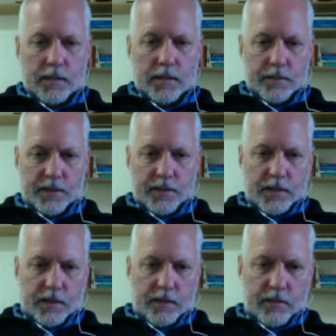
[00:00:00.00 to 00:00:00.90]
And we
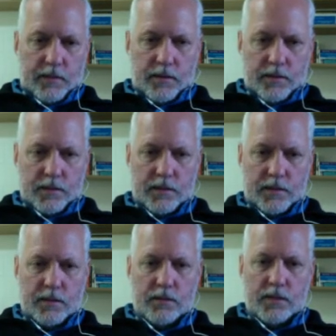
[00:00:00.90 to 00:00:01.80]
see there's the
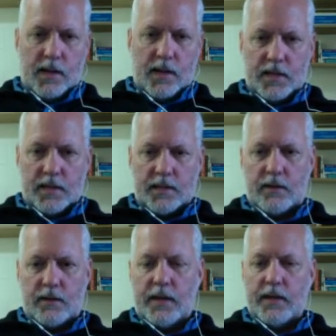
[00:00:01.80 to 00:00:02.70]
two snapshots I
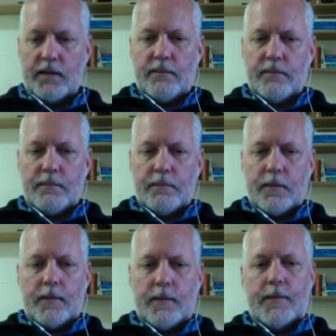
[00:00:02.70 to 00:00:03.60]
created.
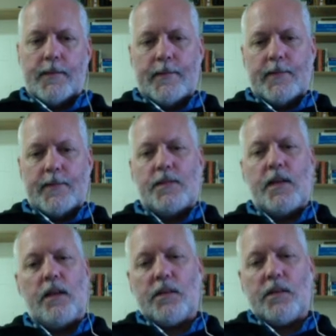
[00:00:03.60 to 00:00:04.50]
Now
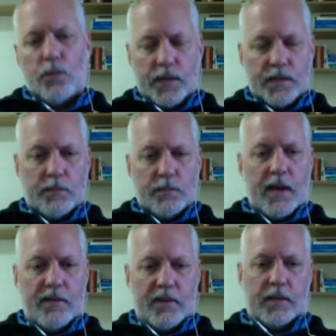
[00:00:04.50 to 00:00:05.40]
let's go wreak some
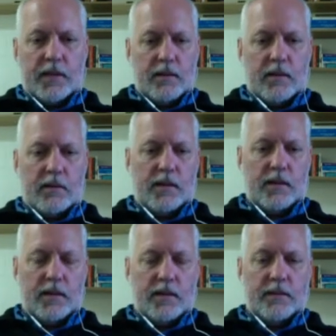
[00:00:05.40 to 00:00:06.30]
havoc in
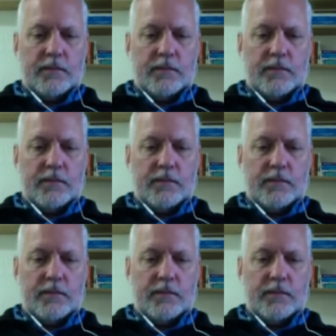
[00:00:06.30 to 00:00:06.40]
our uh,